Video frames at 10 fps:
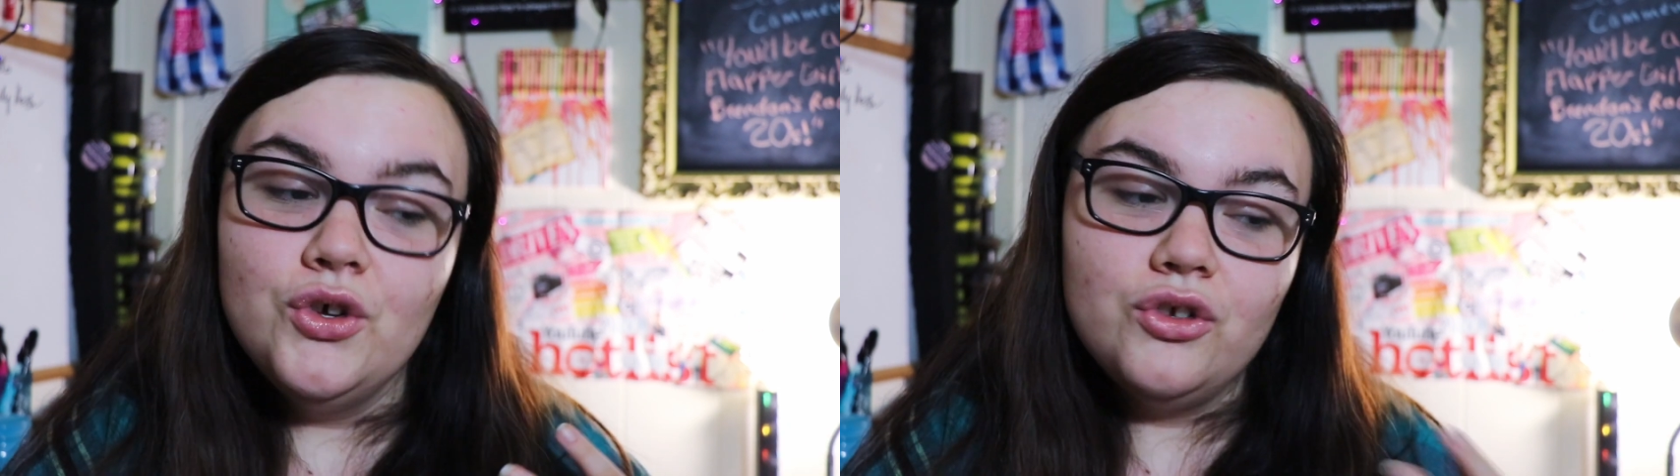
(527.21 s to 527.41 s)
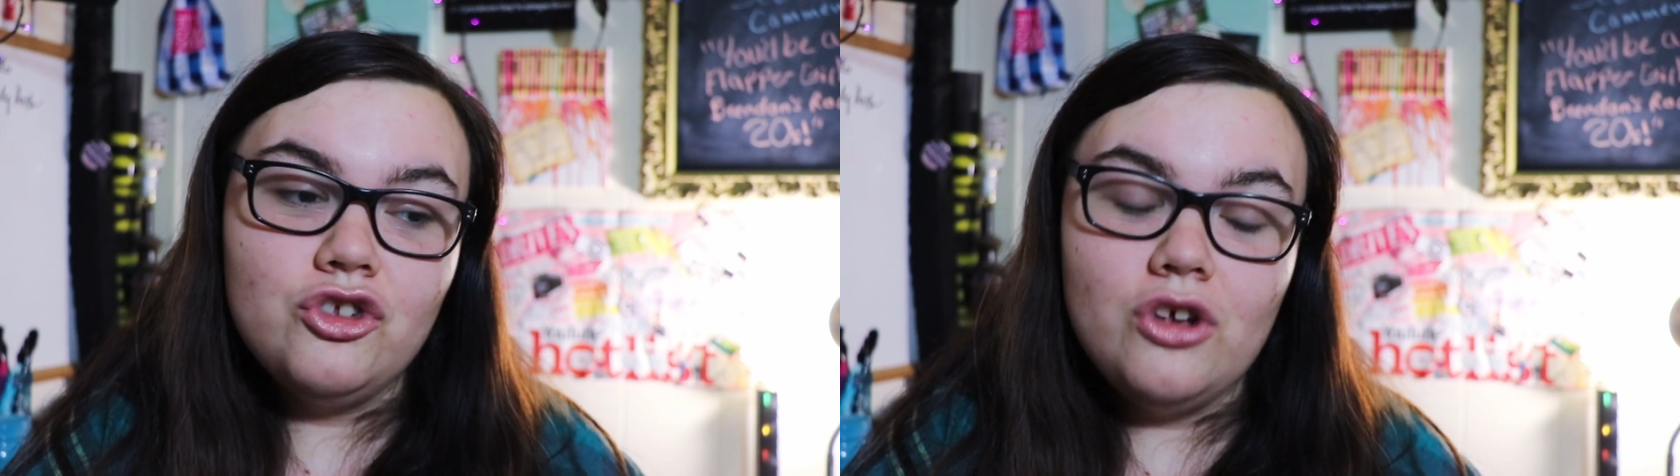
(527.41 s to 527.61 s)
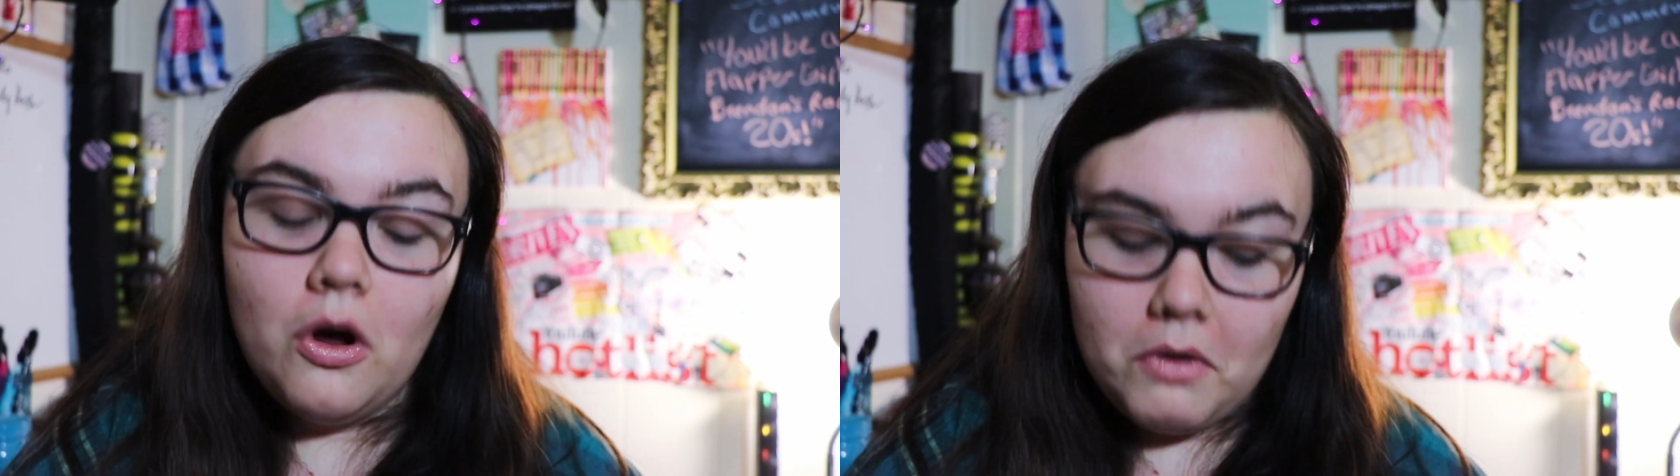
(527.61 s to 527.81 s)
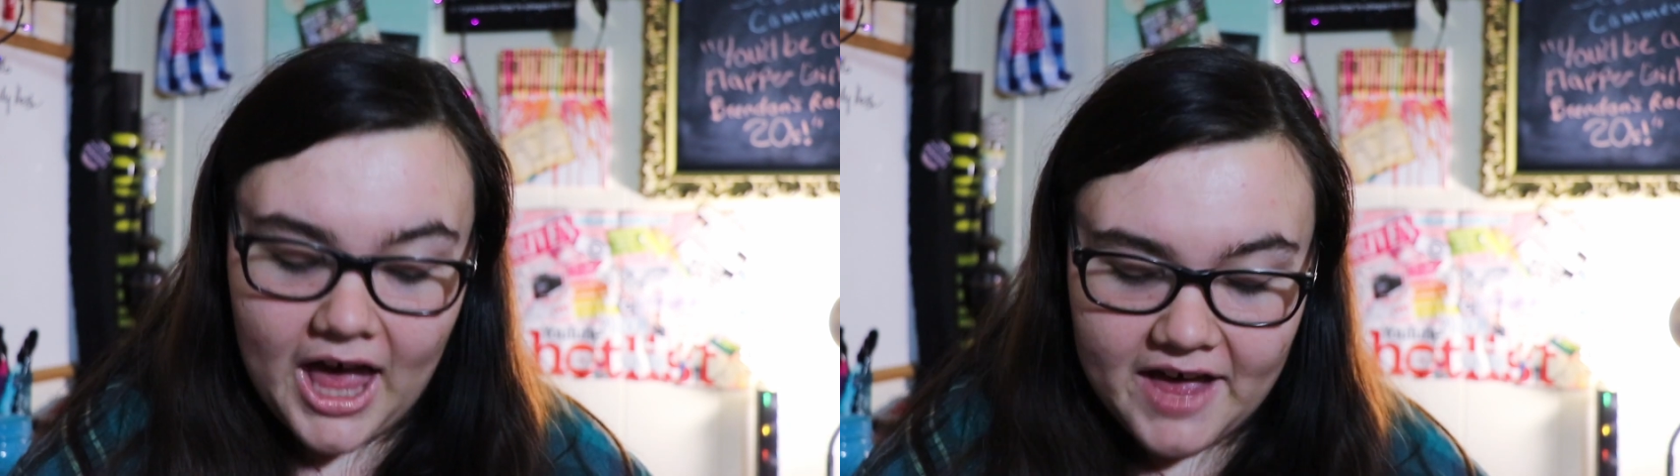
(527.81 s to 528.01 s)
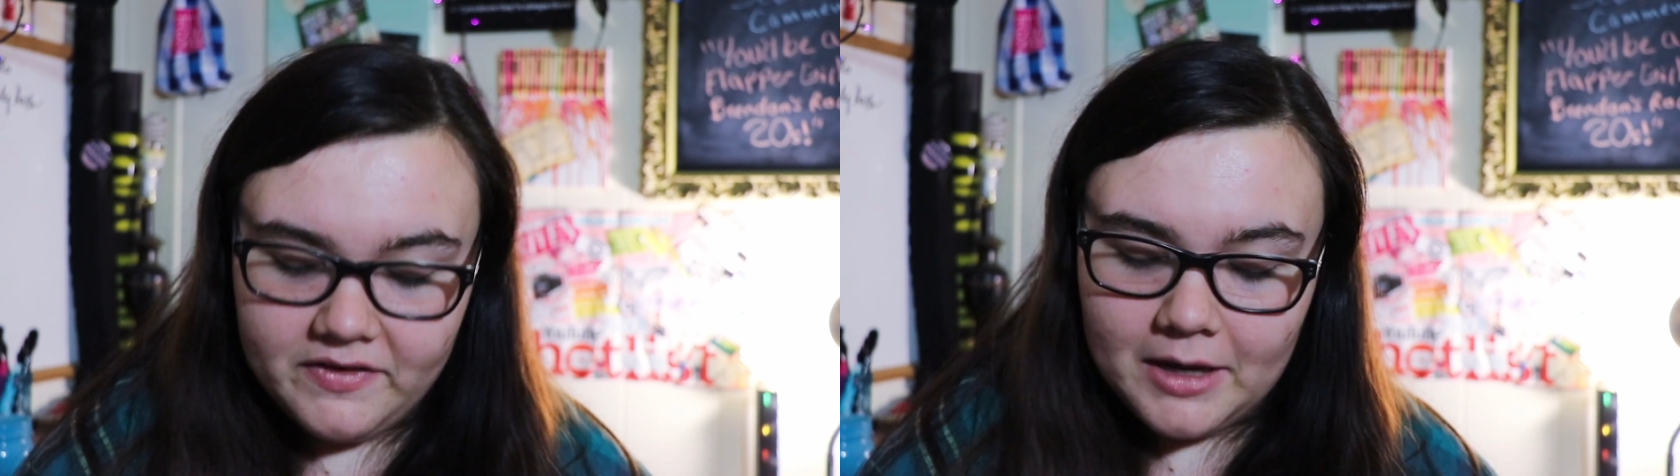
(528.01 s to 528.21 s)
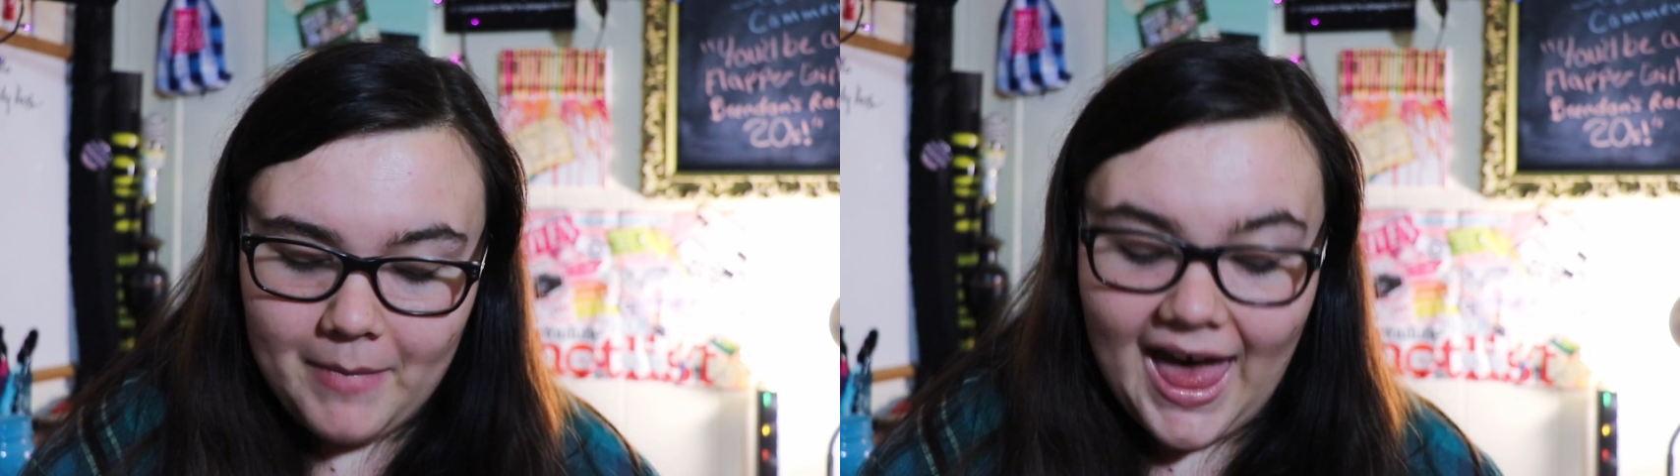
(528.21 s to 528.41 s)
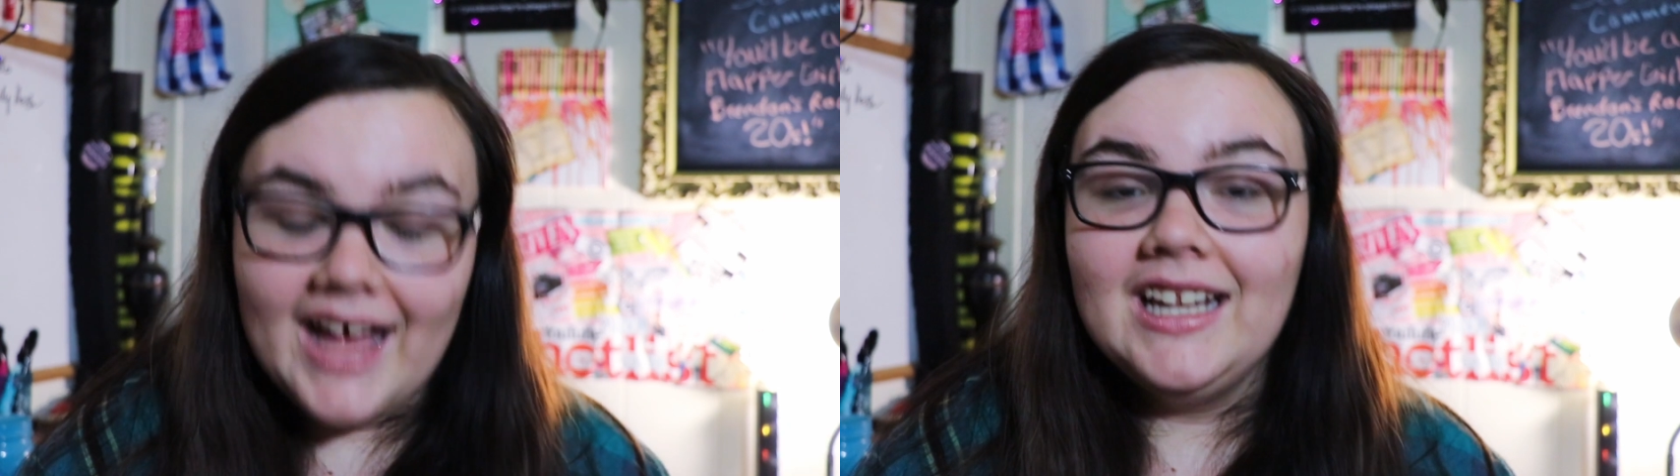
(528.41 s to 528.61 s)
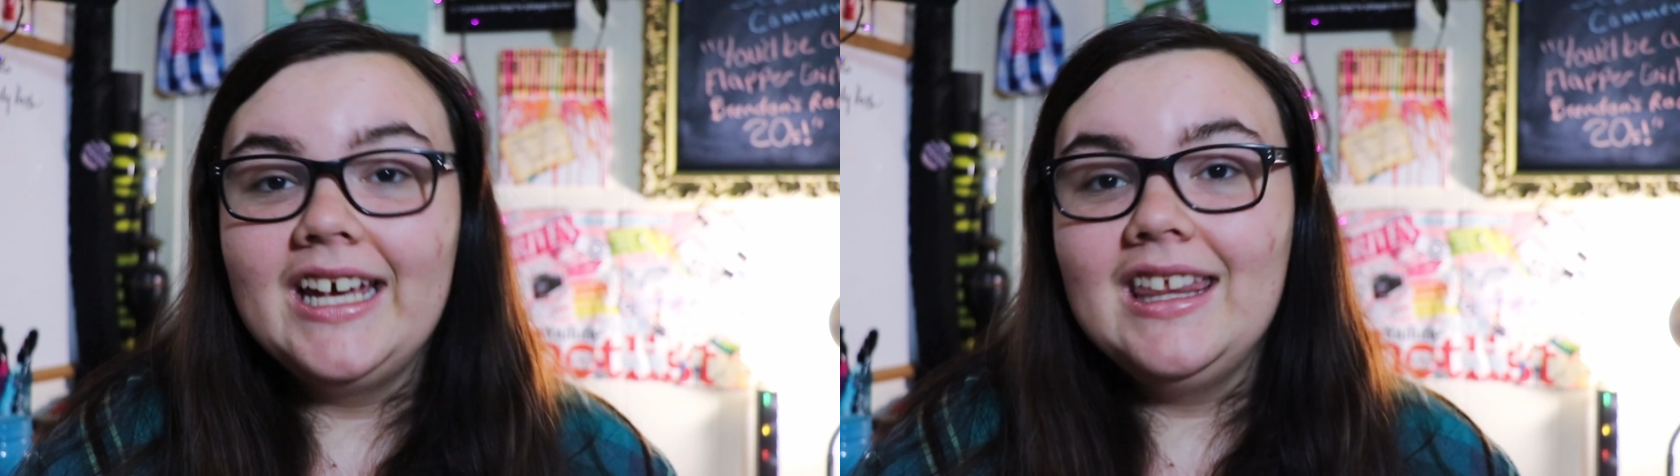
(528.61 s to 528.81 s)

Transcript: So having a bag like